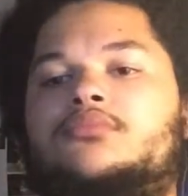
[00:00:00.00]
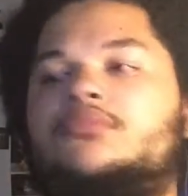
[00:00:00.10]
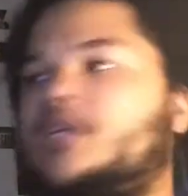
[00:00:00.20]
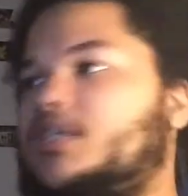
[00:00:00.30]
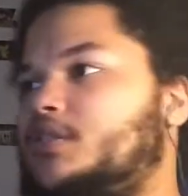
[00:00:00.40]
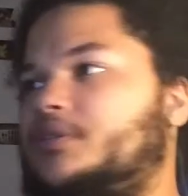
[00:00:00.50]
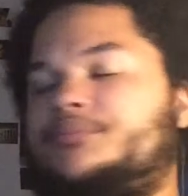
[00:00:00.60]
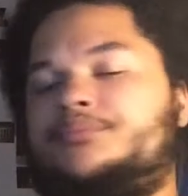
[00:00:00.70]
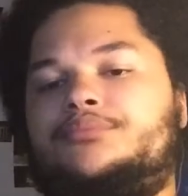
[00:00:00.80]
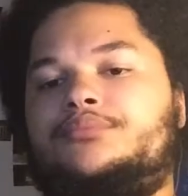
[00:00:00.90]
That's it.
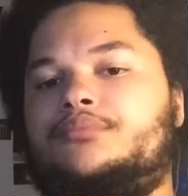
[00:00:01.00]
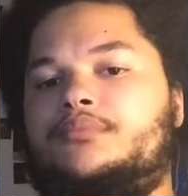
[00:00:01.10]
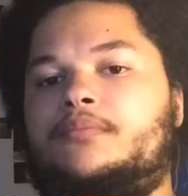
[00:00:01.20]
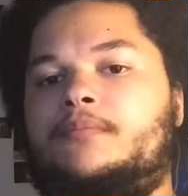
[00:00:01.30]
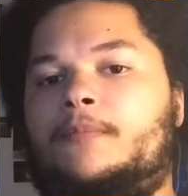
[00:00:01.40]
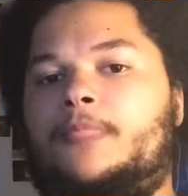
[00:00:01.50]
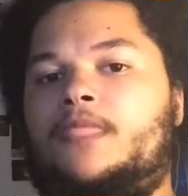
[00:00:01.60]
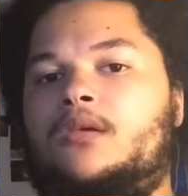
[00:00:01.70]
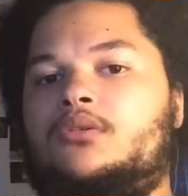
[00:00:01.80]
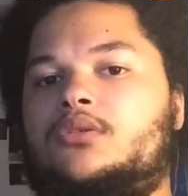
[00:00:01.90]

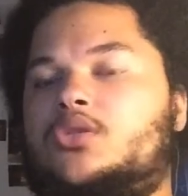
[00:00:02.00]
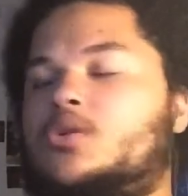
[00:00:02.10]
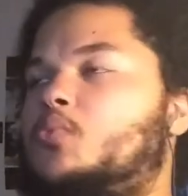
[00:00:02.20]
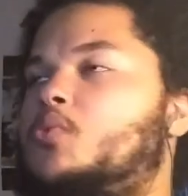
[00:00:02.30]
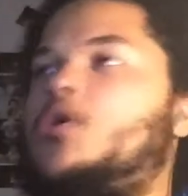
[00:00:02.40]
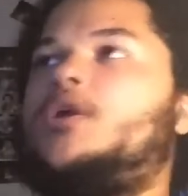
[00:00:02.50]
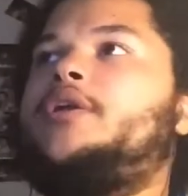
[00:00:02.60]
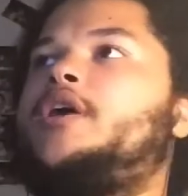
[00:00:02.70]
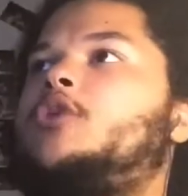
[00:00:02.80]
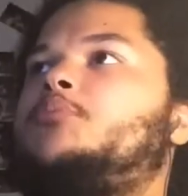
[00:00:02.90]
It's the watered
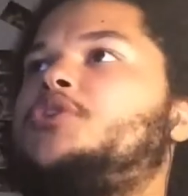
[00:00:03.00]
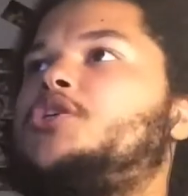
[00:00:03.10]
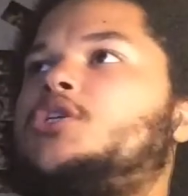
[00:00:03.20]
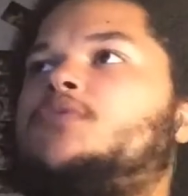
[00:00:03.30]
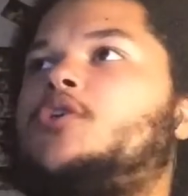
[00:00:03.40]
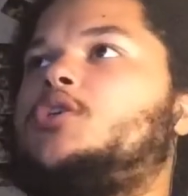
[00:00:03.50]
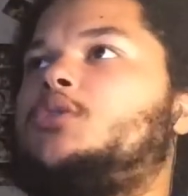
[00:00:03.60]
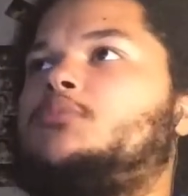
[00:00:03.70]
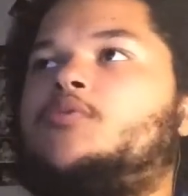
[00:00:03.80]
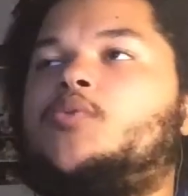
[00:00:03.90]
down PG version
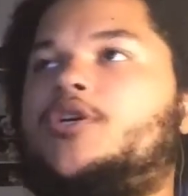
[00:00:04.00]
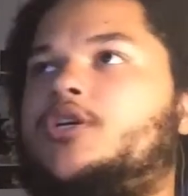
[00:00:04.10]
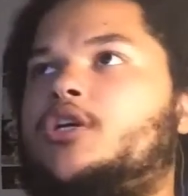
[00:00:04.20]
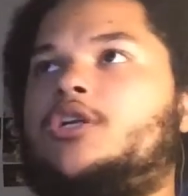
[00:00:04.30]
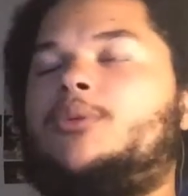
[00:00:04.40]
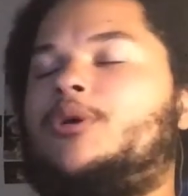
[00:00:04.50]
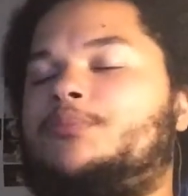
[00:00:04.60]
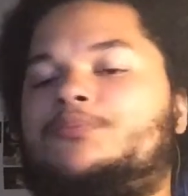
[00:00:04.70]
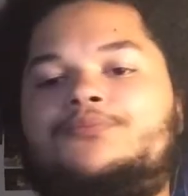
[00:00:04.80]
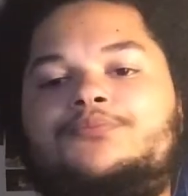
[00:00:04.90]
of Bubba Ray Dudley, man.
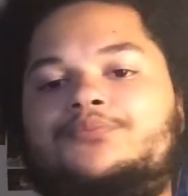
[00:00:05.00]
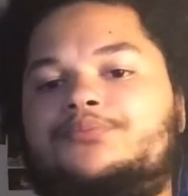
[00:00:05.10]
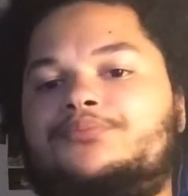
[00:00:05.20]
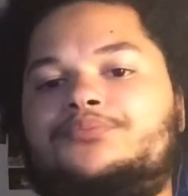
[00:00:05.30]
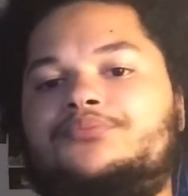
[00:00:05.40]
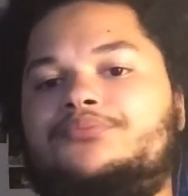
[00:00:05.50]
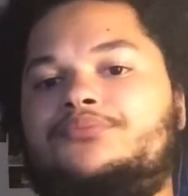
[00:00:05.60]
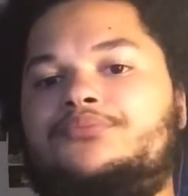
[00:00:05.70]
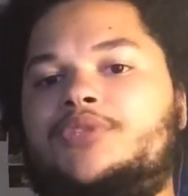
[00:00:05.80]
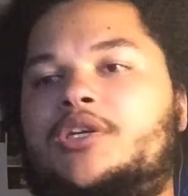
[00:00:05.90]

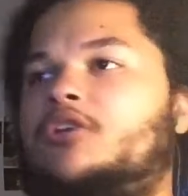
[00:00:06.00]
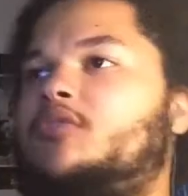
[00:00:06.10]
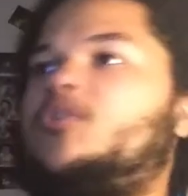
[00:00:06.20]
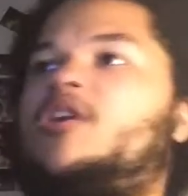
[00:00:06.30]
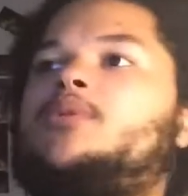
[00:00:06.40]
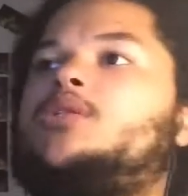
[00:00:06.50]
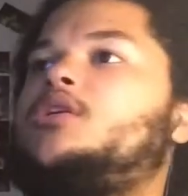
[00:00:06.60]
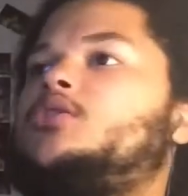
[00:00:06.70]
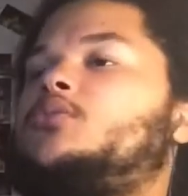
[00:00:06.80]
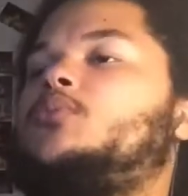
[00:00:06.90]
He don't even grab his
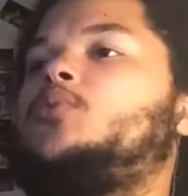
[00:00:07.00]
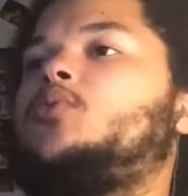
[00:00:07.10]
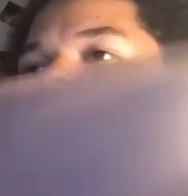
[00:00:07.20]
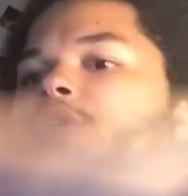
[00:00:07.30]
nuts no more when